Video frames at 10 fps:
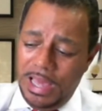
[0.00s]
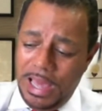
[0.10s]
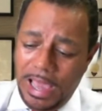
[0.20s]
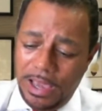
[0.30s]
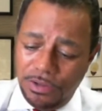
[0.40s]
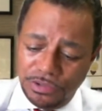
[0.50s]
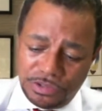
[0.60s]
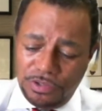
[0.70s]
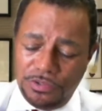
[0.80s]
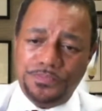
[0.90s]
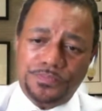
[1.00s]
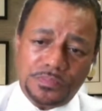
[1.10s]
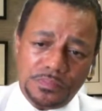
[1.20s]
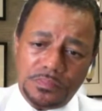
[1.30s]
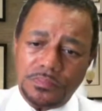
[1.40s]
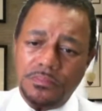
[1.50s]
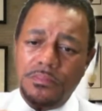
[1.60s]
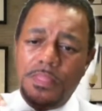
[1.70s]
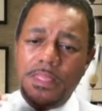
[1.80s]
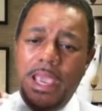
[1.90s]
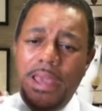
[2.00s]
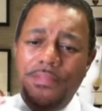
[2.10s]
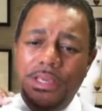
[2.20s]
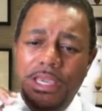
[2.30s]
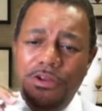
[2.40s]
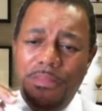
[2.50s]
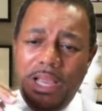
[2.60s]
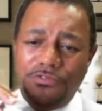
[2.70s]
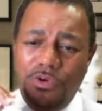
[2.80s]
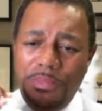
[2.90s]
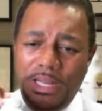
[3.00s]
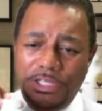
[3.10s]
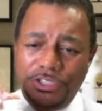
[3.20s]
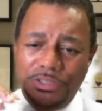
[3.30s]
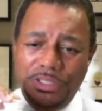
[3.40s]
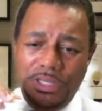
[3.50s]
I also had the KetoMax formulation.